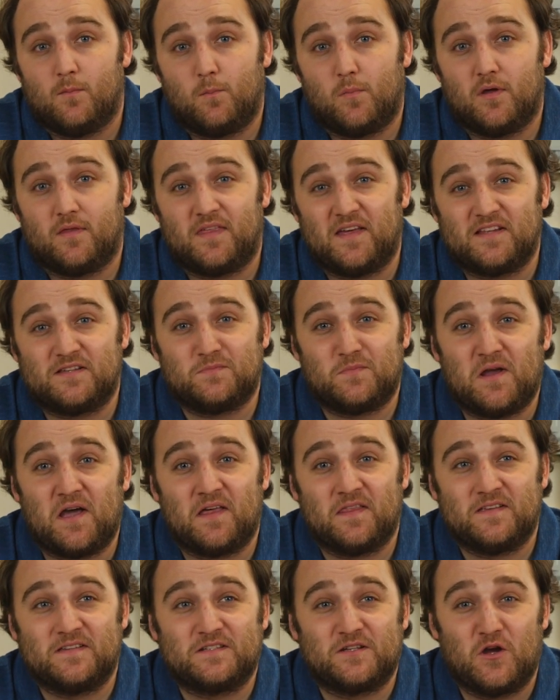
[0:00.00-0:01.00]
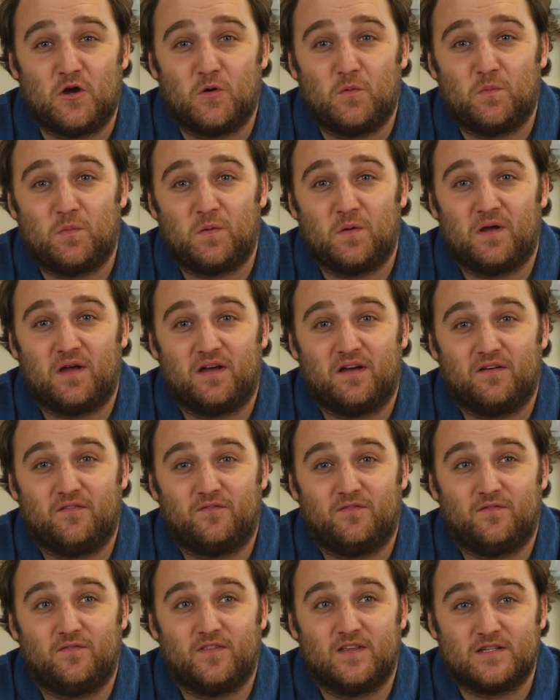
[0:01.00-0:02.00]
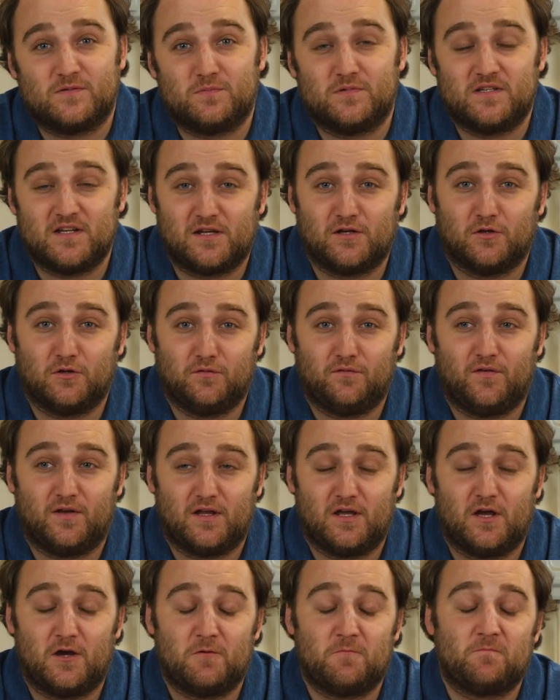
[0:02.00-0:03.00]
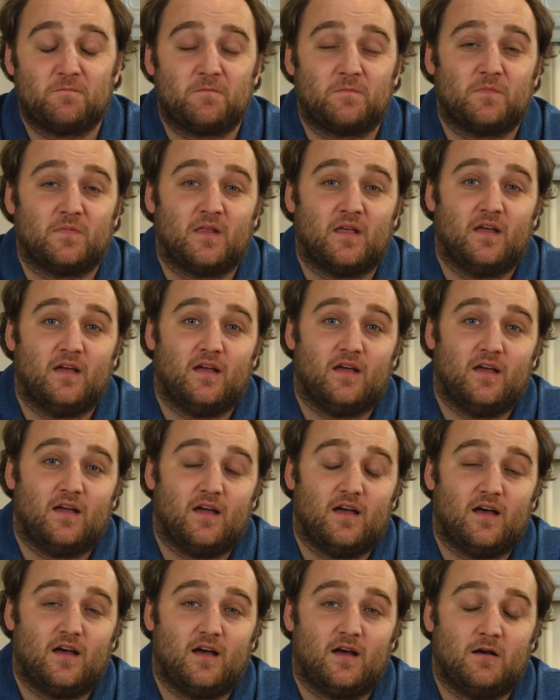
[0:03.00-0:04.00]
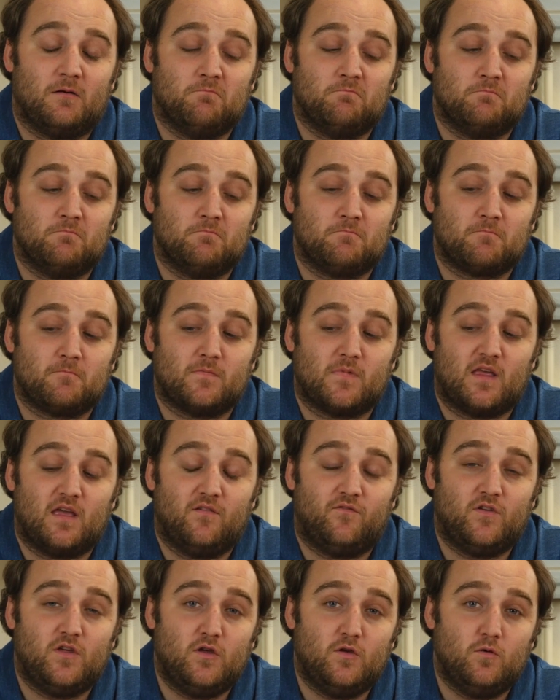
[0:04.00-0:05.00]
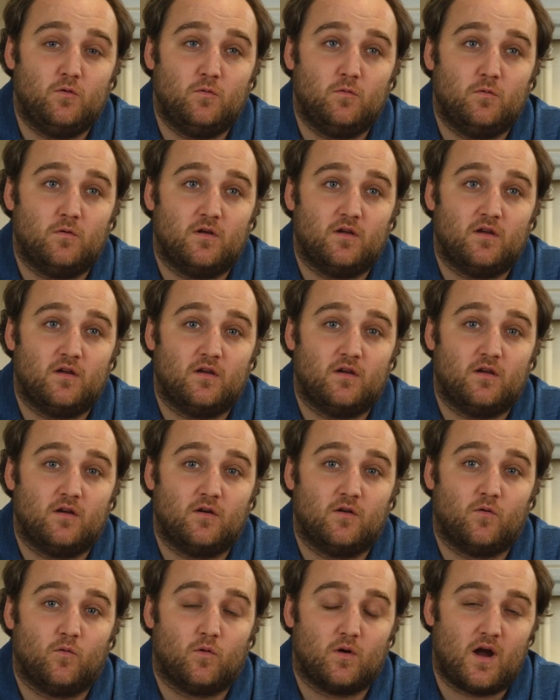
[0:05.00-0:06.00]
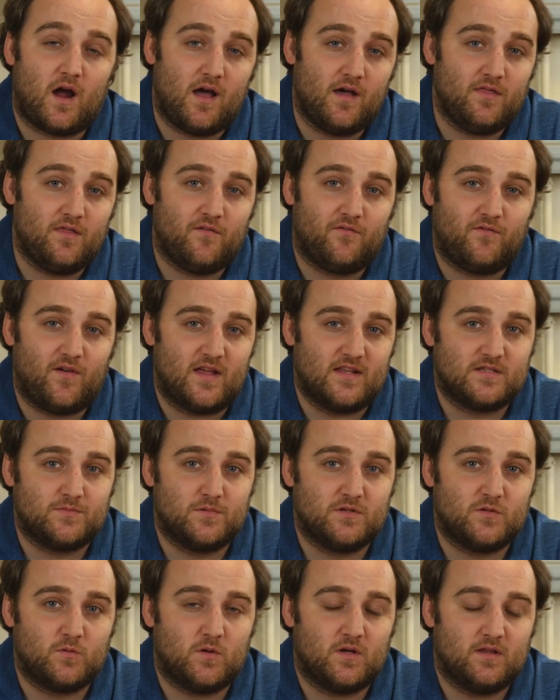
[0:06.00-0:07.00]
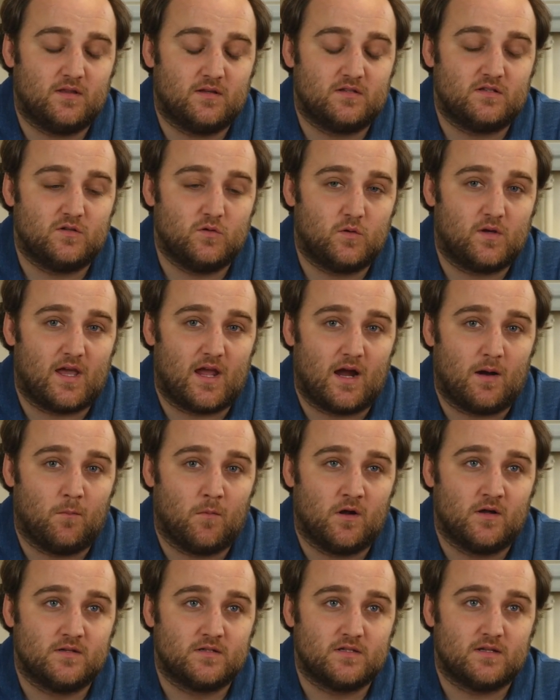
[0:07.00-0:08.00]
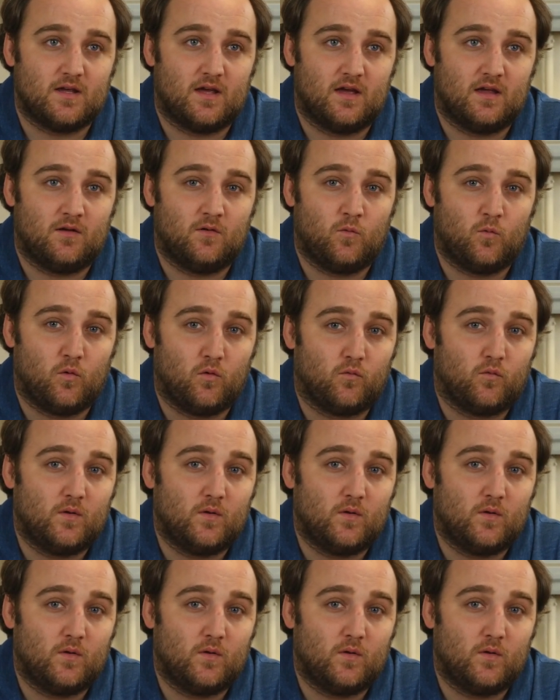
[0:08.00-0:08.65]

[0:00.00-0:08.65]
but that's beyond the scope of this particular video. Um, if you were on the fence between the two cameras and we're